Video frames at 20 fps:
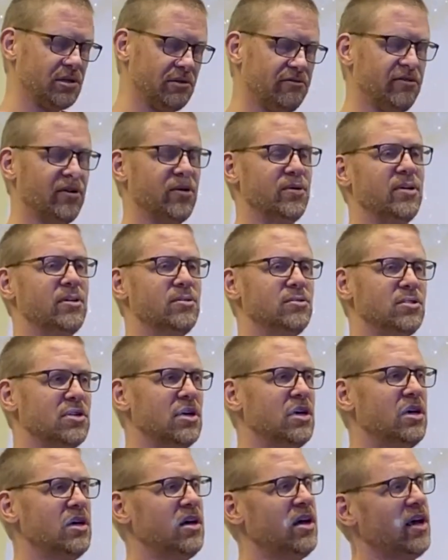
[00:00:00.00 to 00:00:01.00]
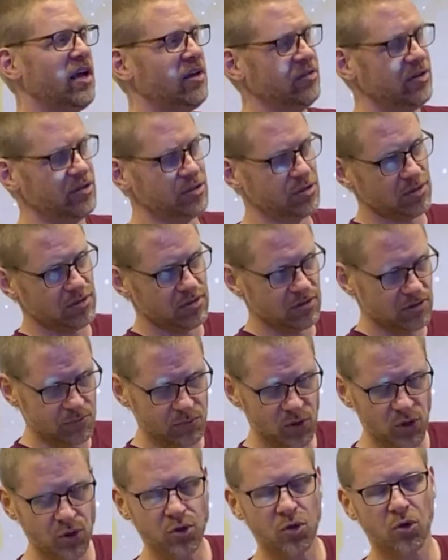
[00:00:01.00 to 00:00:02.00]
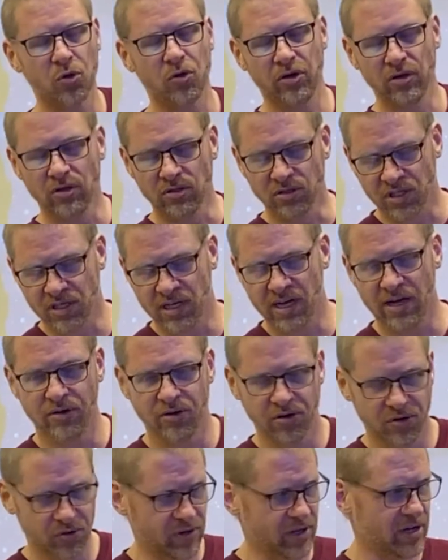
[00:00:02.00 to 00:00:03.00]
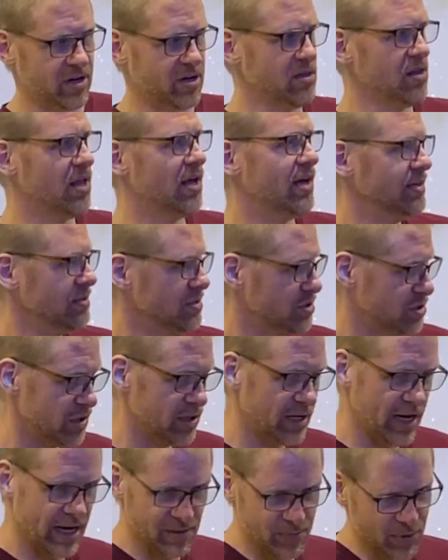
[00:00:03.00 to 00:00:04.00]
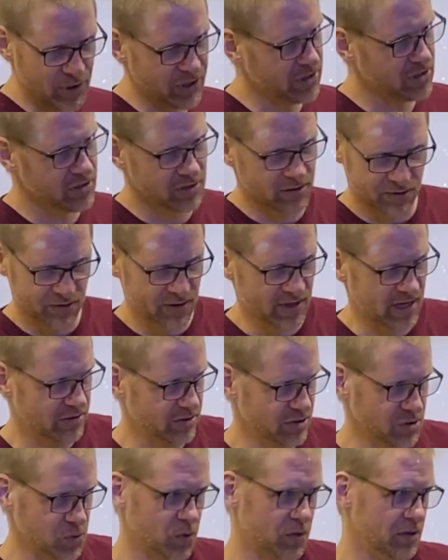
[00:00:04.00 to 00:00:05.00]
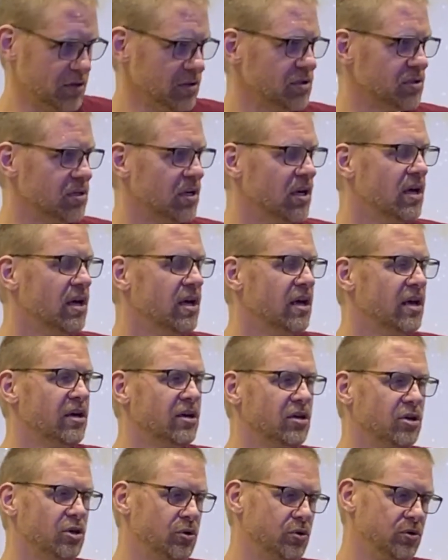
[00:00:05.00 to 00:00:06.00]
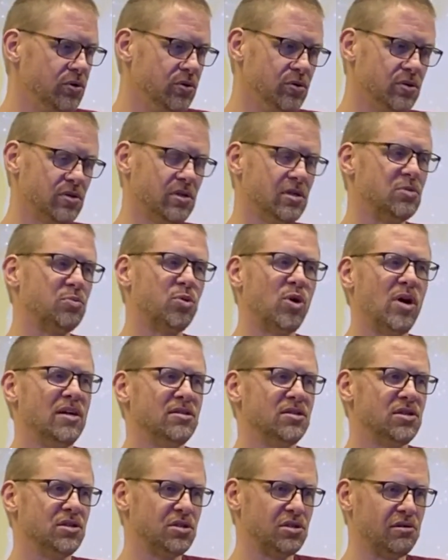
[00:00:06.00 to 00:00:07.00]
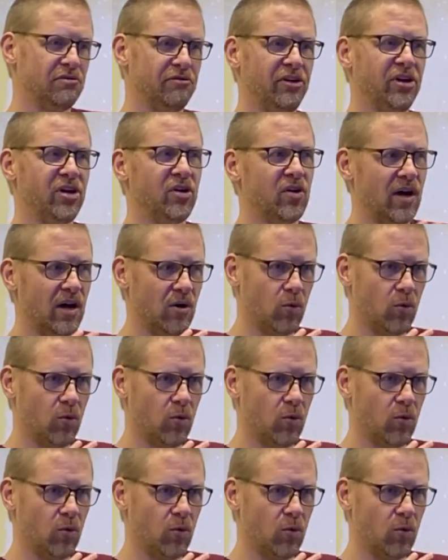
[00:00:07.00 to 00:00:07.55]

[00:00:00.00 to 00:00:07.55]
photos, and there's some tutorials on how to do that online so that anybody can learn how this works. You use this process to figure out